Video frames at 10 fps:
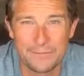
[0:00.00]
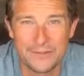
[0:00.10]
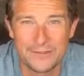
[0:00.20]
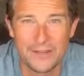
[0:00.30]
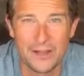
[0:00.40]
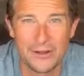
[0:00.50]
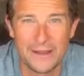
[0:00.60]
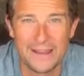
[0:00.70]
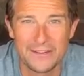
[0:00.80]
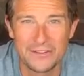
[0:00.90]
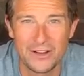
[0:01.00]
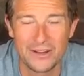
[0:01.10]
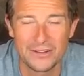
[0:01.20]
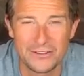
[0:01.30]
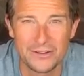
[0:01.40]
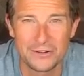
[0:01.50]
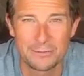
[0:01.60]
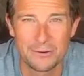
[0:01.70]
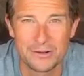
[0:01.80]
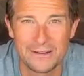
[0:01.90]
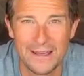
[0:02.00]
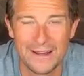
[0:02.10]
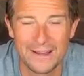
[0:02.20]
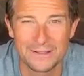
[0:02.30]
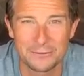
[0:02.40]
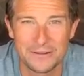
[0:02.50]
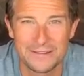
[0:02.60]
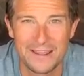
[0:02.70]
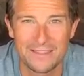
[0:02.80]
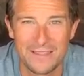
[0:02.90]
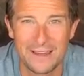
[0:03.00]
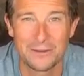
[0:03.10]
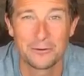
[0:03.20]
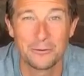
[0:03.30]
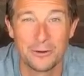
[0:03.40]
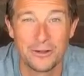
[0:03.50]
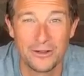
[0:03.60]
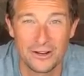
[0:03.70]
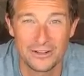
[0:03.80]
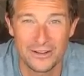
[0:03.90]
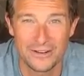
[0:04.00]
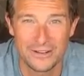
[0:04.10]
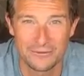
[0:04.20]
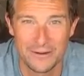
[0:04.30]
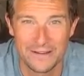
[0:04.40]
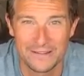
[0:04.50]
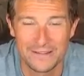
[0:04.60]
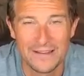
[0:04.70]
So in China, Children's Book Day, and I just want to say thank you to all you young Chinese readers.